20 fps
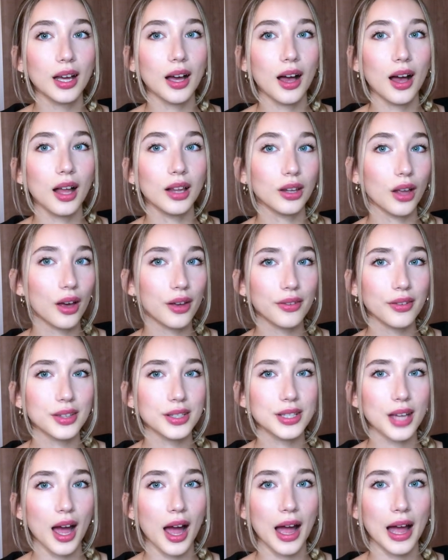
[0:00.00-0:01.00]
A lot of the
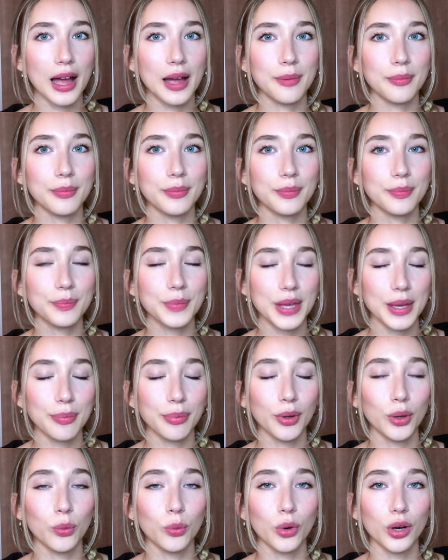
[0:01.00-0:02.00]
time,
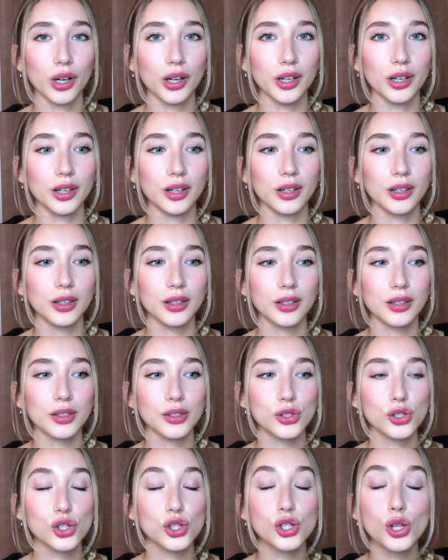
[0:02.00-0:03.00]
people were
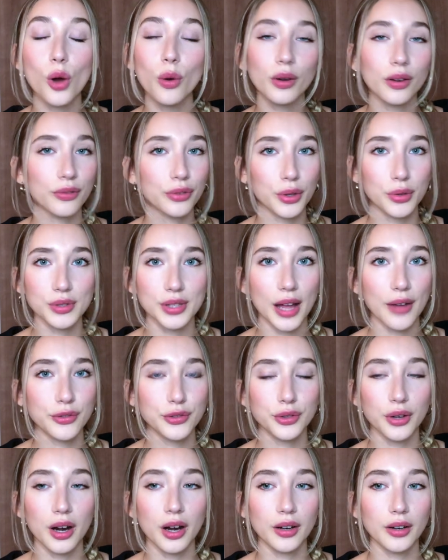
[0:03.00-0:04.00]
so confused
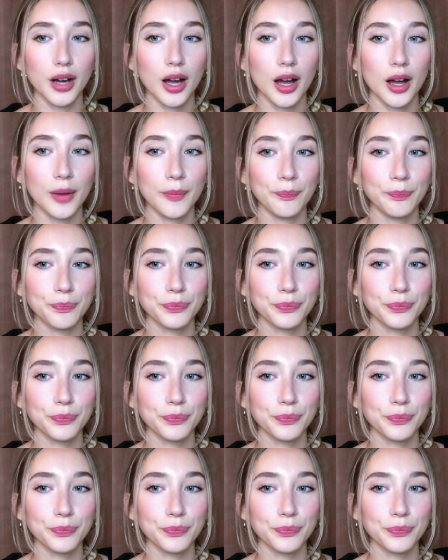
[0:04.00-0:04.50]
after our